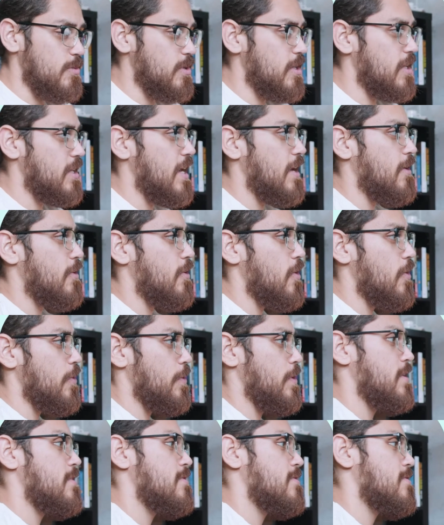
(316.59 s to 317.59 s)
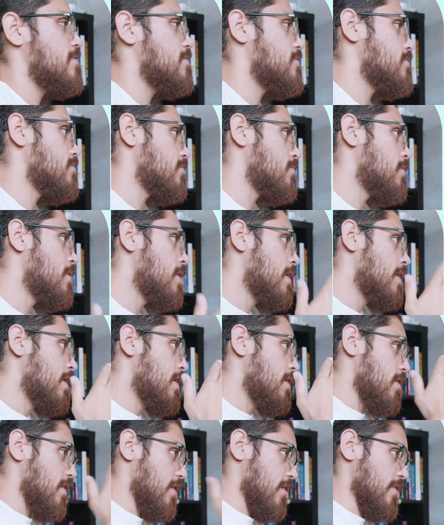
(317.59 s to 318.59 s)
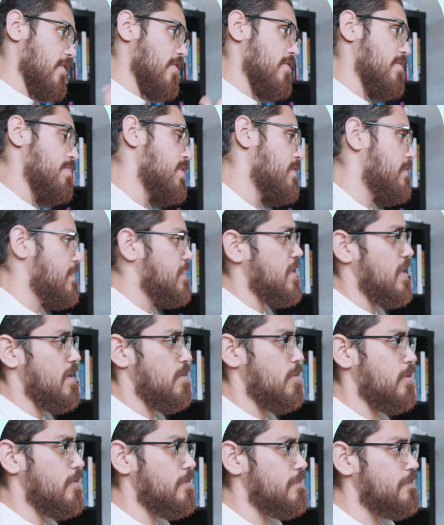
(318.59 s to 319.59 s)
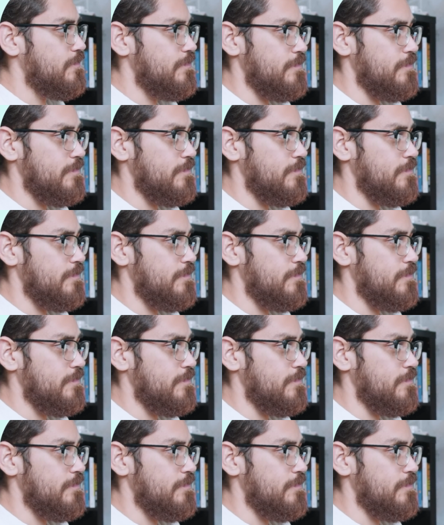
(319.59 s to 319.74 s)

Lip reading: we can now go into another pivot table